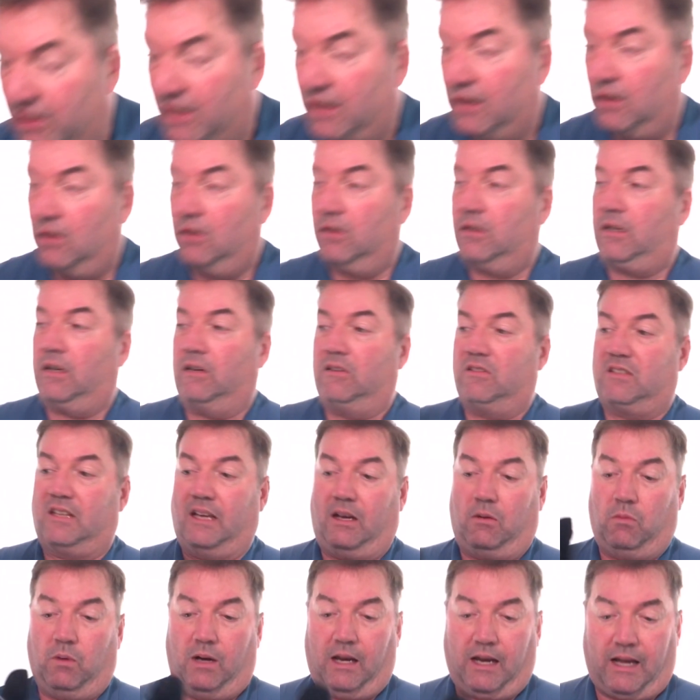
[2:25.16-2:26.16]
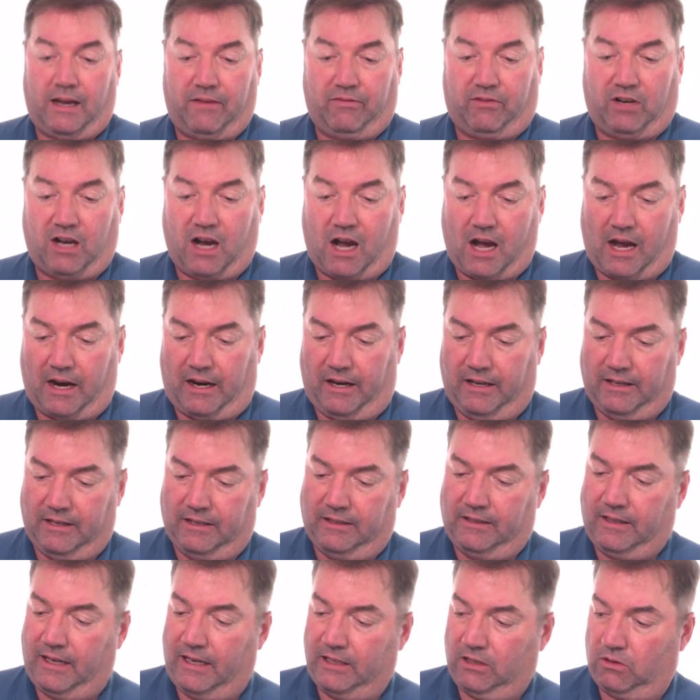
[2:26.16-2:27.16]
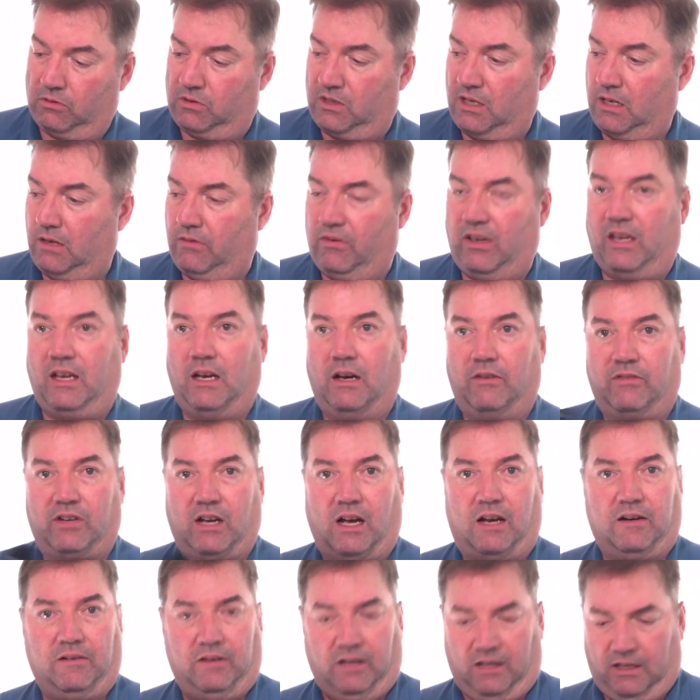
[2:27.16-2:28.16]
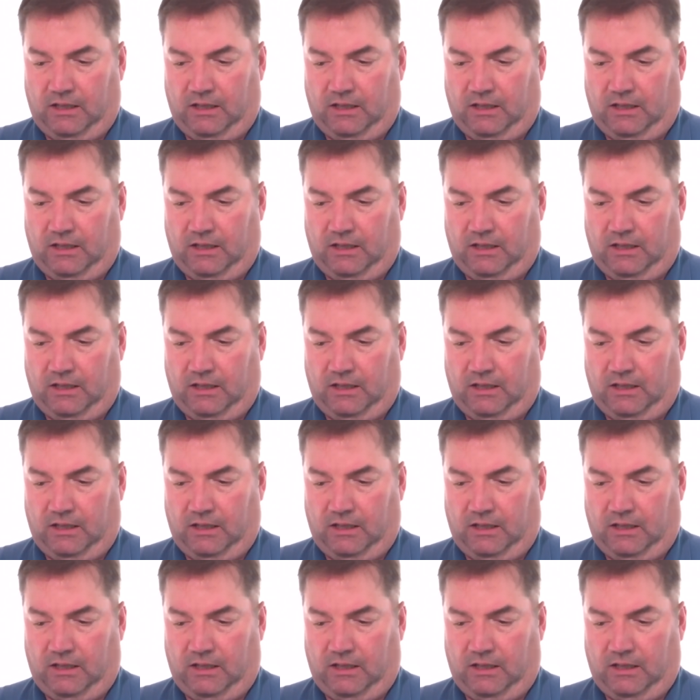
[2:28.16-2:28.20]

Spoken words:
going to look and say, well, I do TV, I've got